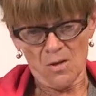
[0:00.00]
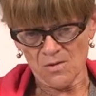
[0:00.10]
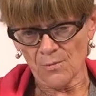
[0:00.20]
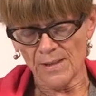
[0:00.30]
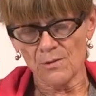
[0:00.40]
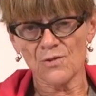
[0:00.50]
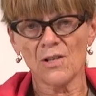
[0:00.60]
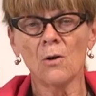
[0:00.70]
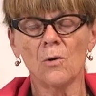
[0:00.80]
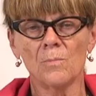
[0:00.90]
also in
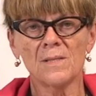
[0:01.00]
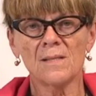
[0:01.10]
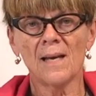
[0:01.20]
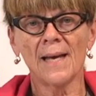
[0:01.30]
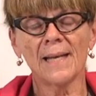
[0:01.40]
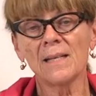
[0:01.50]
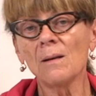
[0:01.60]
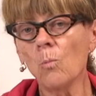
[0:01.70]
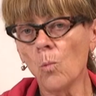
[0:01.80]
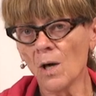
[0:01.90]
nursing homes and
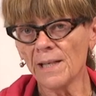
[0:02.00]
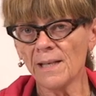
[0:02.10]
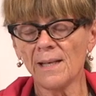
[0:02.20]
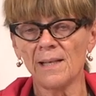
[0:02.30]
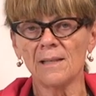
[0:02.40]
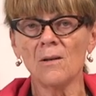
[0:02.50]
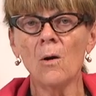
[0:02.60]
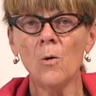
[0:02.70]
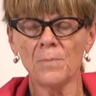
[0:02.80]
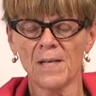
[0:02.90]
1 in
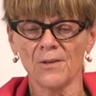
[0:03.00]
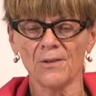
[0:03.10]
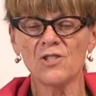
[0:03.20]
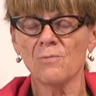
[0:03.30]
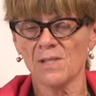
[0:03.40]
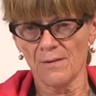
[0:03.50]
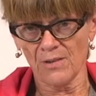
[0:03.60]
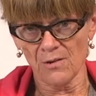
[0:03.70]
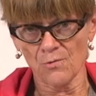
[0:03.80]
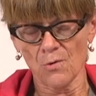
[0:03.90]
home care. She was
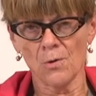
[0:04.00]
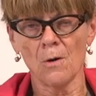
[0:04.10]
living in her own